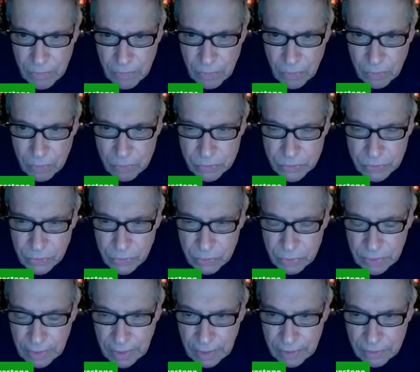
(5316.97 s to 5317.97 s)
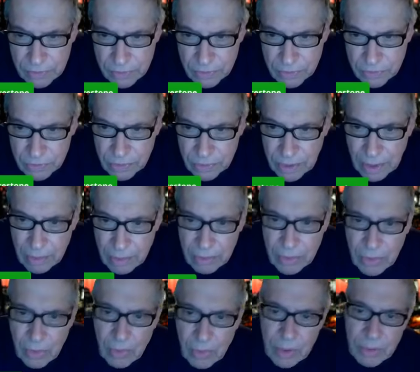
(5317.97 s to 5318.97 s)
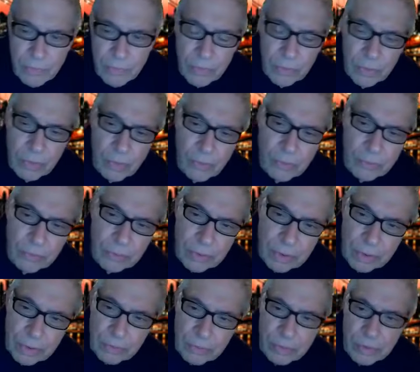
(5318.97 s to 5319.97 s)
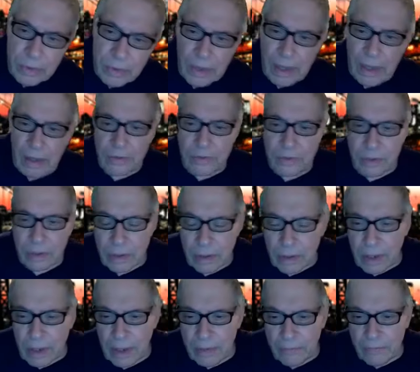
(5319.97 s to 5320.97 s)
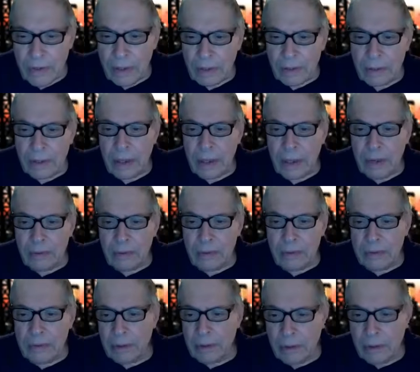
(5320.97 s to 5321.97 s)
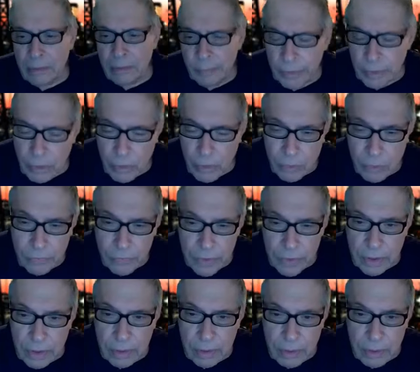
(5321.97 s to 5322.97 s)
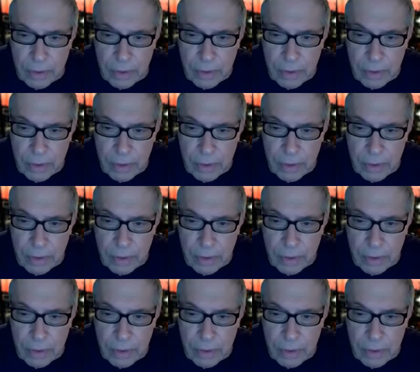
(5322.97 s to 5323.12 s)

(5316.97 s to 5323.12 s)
Those old houses are now going for over 100,000. Laugh out loud, to go figure.